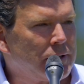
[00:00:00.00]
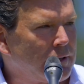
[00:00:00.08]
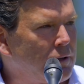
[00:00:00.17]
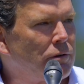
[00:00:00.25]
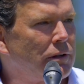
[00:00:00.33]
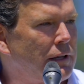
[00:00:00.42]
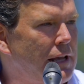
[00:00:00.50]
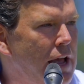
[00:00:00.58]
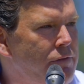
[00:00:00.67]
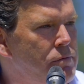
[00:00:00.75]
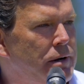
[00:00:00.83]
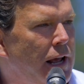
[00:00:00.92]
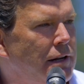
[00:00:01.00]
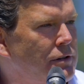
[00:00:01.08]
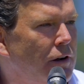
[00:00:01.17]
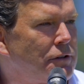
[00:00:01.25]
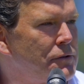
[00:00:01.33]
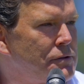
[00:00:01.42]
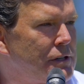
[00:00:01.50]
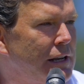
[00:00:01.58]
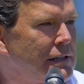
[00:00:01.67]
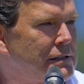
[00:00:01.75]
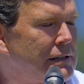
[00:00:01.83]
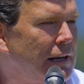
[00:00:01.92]
Literally, everybody I talk to
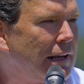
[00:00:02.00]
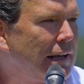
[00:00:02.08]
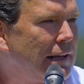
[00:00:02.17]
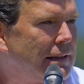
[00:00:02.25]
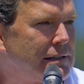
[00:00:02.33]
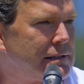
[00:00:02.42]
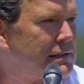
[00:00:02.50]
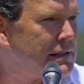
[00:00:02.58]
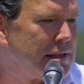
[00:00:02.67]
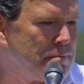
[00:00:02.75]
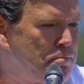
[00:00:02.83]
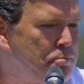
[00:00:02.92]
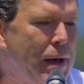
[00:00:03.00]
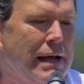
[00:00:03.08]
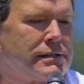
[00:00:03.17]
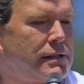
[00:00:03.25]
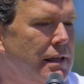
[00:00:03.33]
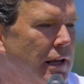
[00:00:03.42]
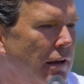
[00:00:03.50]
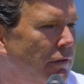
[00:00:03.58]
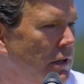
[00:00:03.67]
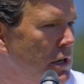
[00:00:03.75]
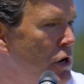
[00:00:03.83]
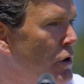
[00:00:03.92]
says this is the best thing of
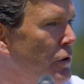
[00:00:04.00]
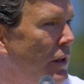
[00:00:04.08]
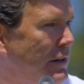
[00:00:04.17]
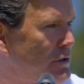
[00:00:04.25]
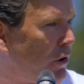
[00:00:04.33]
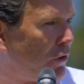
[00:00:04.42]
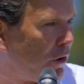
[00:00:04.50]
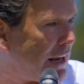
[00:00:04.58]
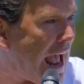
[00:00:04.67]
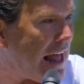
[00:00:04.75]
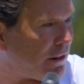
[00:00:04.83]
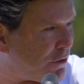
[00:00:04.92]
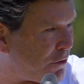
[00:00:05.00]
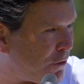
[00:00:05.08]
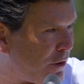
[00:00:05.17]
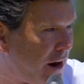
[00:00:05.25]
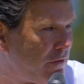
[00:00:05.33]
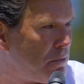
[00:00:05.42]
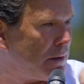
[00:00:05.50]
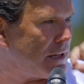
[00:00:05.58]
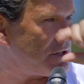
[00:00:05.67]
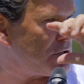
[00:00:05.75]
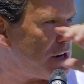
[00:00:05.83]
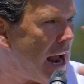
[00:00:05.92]
the year that's on their calendar.
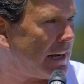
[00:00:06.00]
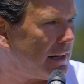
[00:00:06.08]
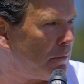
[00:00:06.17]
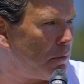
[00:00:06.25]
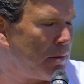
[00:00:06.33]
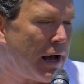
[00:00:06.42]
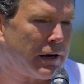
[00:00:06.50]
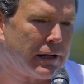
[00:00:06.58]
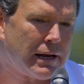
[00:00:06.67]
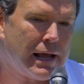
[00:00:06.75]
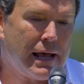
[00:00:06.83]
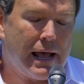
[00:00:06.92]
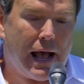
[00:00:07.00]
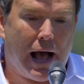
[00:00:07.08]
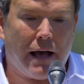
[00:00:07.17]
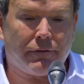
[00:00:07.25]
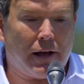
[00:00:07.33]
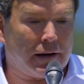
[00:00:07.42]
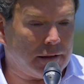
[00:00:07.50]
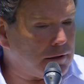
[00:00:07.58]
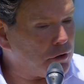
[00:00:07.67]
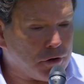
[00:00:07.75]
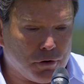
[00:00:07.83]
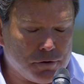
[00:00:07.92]
Everybody's jacked up about it. I've got a
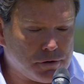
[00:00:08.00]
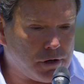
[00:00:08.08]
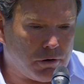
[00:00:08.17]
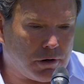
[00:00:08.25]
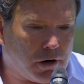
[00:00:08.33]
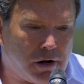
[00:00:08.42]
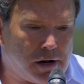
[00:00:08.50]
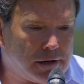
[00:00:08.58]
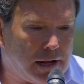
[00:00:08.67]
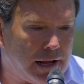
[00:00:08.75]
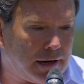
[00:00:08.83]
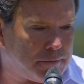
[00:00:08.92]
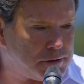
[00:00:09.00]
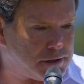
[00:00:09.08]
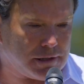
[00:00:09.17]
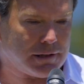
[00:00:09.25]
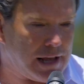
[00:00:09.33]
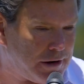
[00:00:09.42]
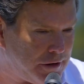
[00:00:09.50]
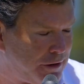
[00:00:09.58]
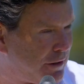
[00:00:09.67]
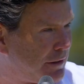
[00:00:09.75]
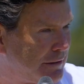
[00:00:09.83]
little news going on, and I'm still out here.